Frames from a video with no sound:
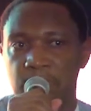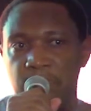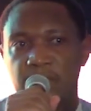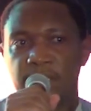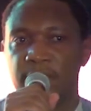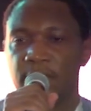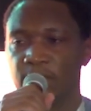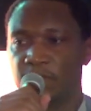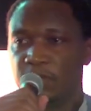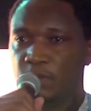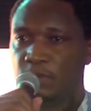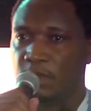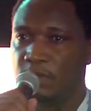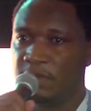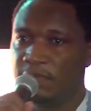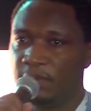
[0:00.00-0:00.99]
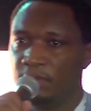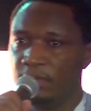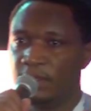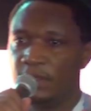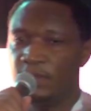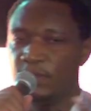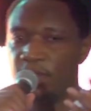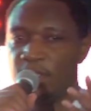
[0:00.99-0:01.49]
Some of you may be
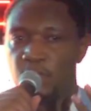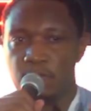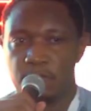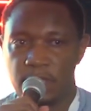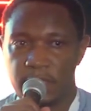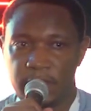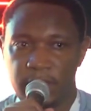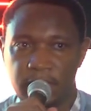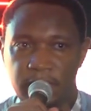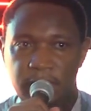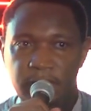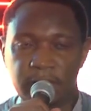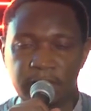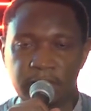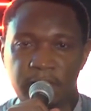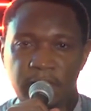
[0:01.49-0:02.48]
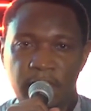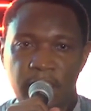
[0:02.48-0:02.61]
familiar with Kubernetes.